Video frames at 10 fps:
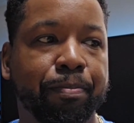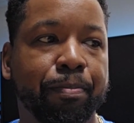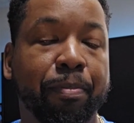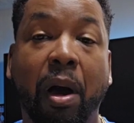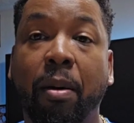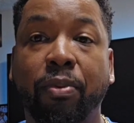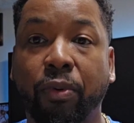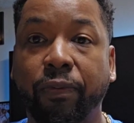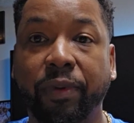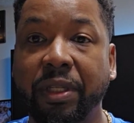
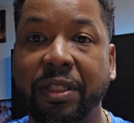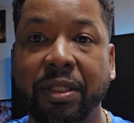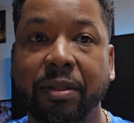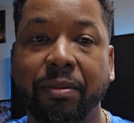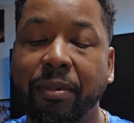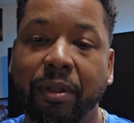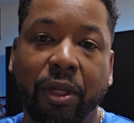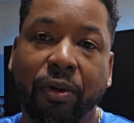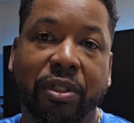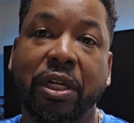bomb-proof.
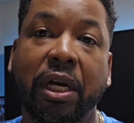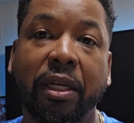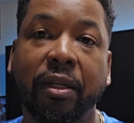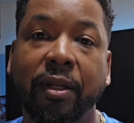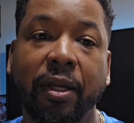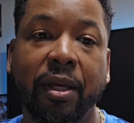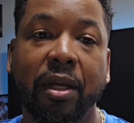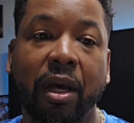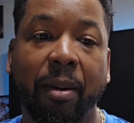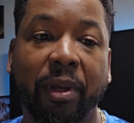There's none.
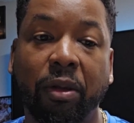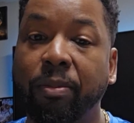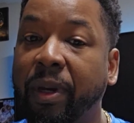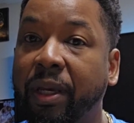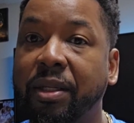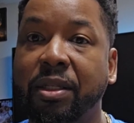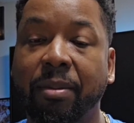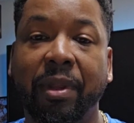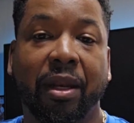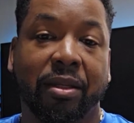I mean, you may get some
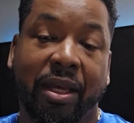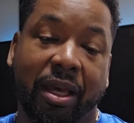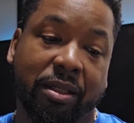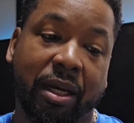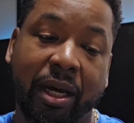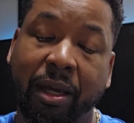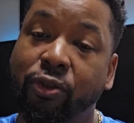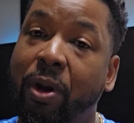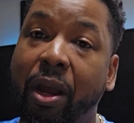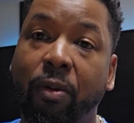that has a high
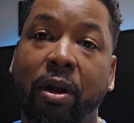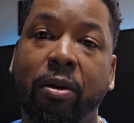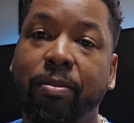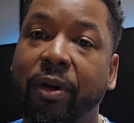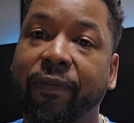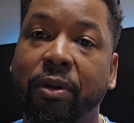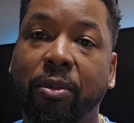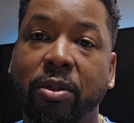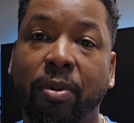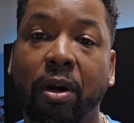track record, but for the
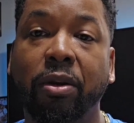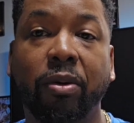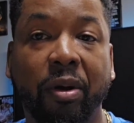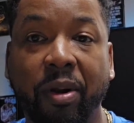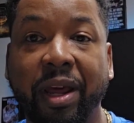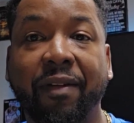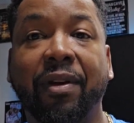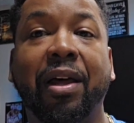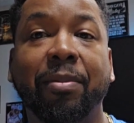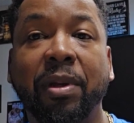most part, you're going to have a
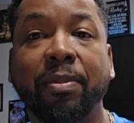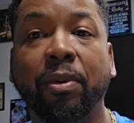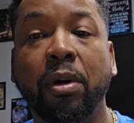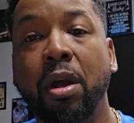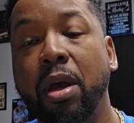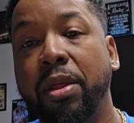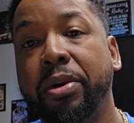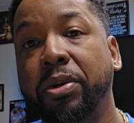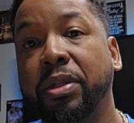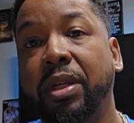lot of people that are
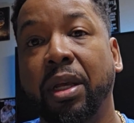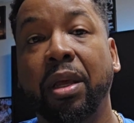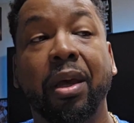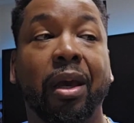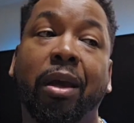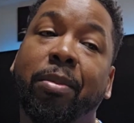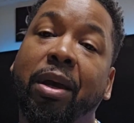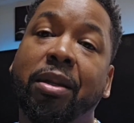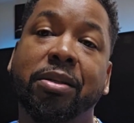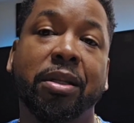going to say, hey man,
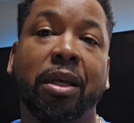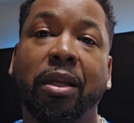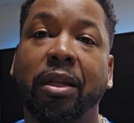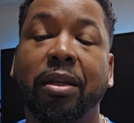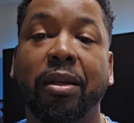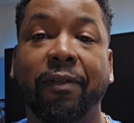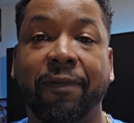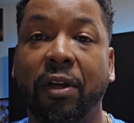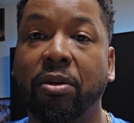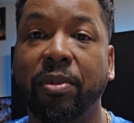this thing it
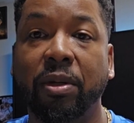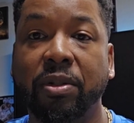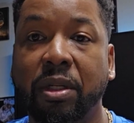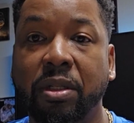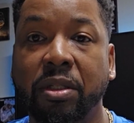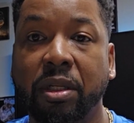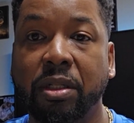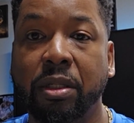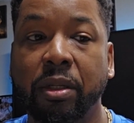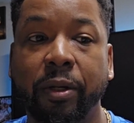failed me on such and such